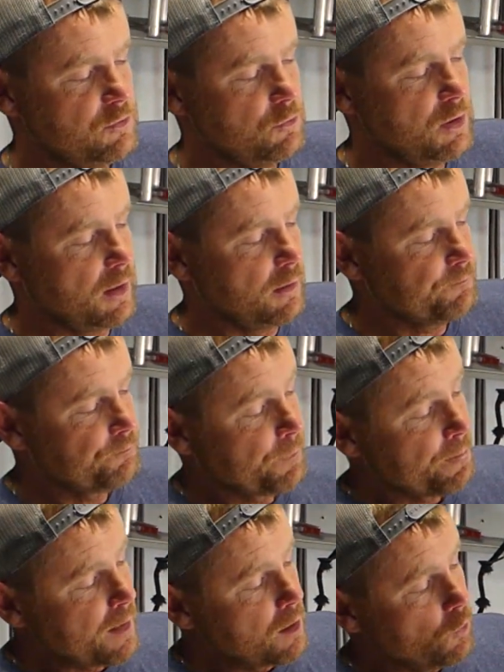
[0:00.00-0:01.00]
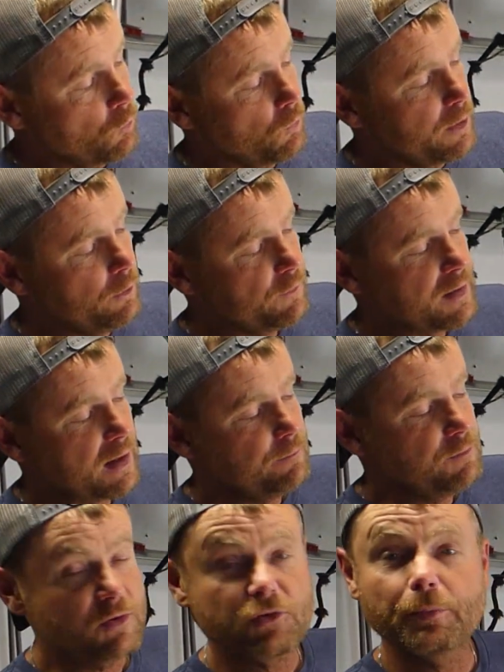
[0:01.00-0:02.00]
You get
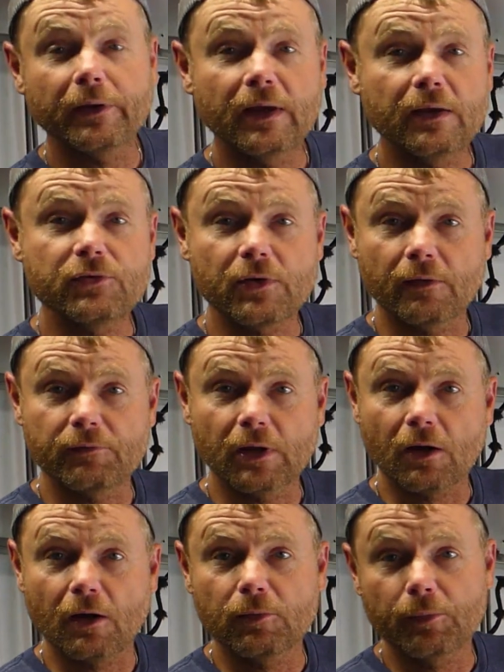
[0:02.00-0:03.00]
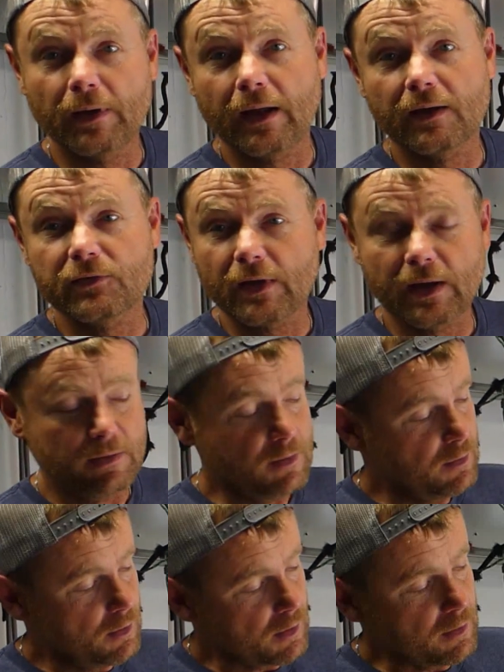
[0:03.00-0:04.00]
real-time displays of the carbon monoxide
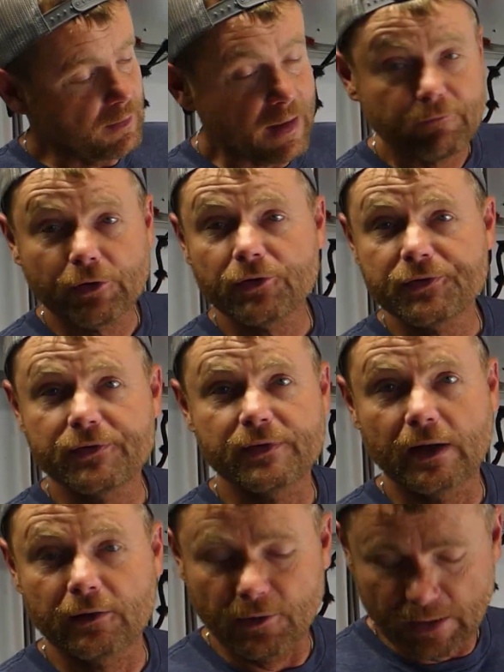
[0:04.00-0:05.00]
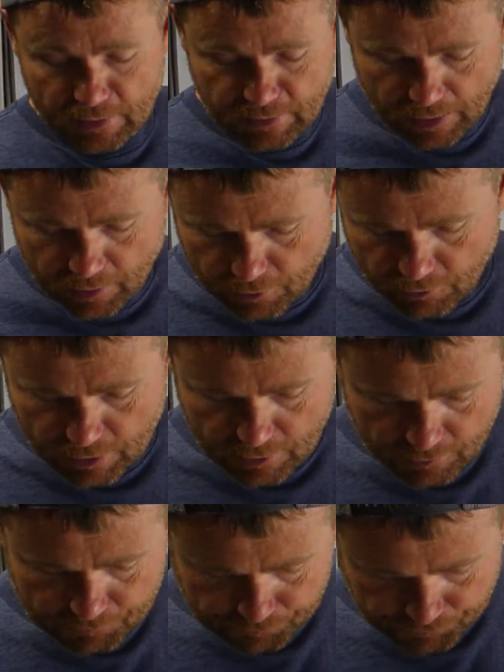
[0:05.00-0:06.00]
levels that are in the
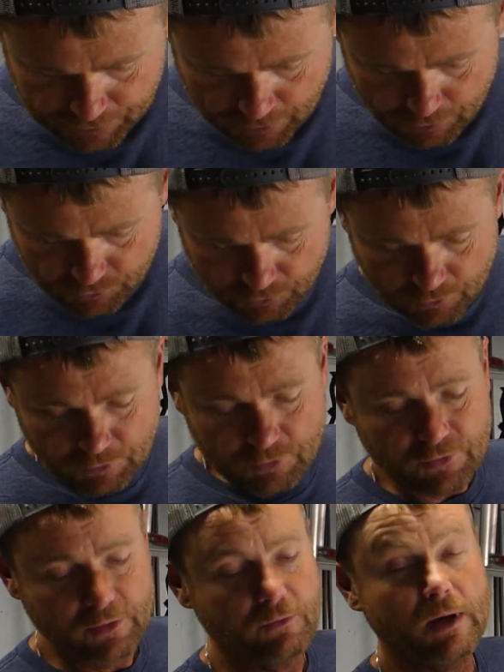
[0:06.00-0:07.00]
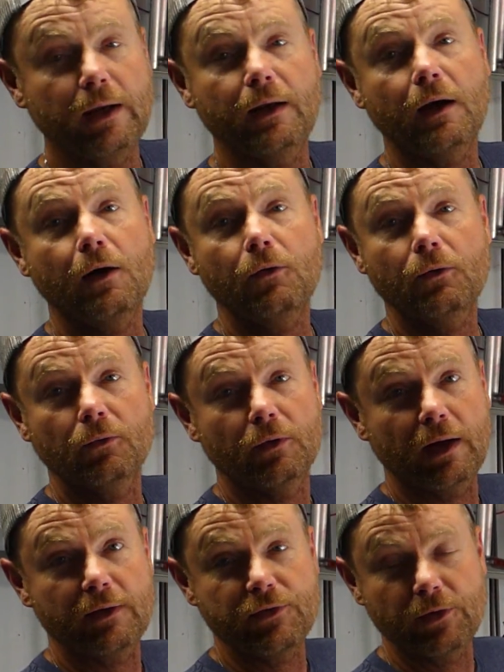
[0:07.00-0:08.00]
area. So if you see right now,
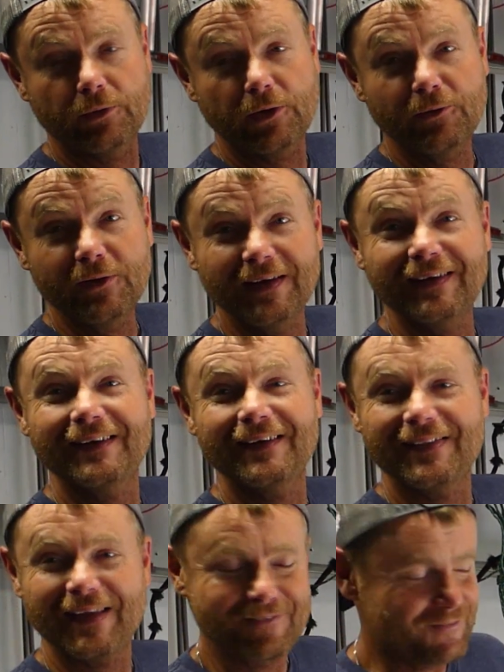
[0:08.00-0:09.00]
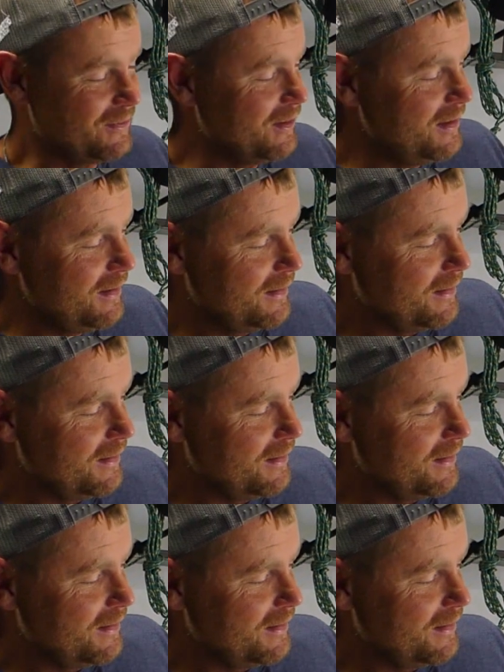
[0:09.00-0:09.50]
we're at 0, thankfully.